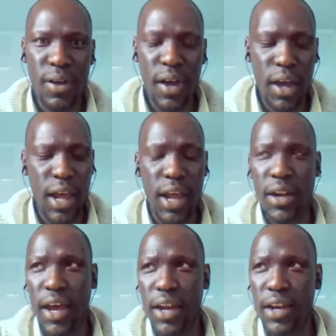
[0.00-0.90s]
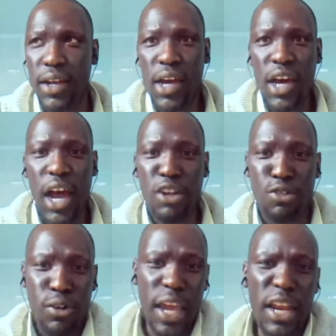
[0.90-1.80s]
And
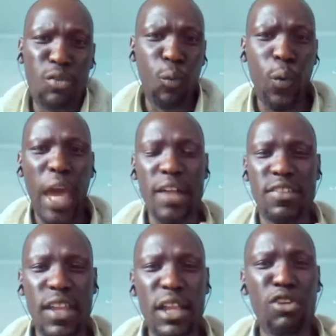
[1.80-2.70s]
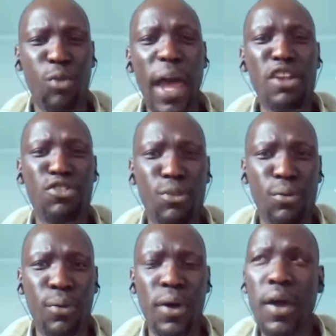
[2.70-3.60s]
to date, we are still trying to